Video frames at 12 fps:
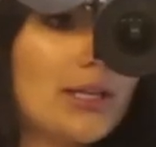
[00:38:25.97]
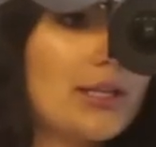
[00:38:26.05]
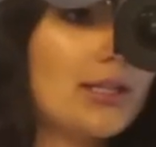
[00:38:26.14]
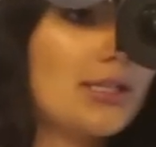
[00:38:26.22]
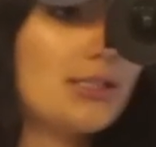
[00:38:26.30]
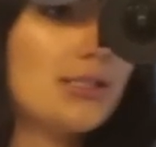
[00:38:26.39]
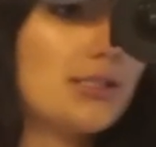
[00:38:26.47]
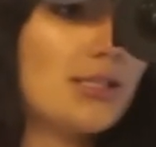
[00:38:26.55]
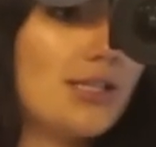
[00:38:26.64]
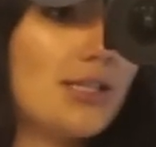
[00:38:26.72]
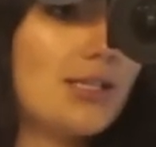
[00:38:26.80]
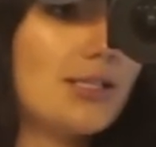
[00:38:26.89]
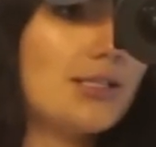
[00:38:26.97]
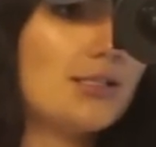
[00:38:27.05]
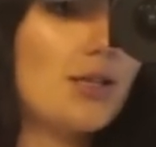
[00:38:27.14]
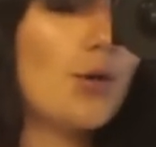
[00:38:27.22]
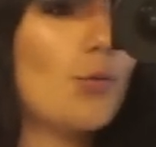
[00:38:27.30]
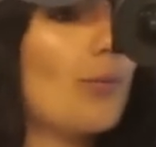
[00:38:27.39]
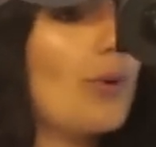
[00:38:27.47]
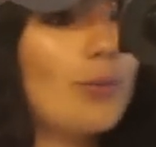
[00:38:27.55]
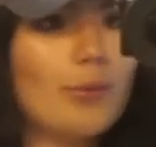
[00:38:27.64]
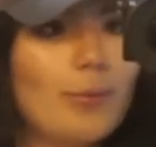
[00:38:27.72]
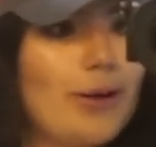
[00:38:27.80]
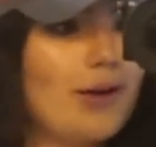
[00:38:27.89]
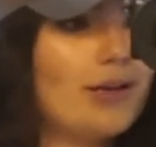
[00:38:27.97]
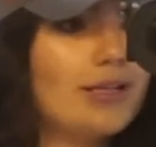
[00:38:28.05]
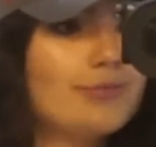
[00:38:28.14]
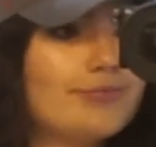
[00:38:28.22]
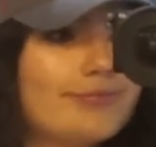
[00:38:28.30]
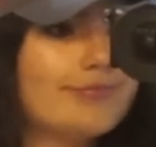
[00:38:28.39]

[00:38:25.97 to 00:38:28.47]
This is what we're wearing.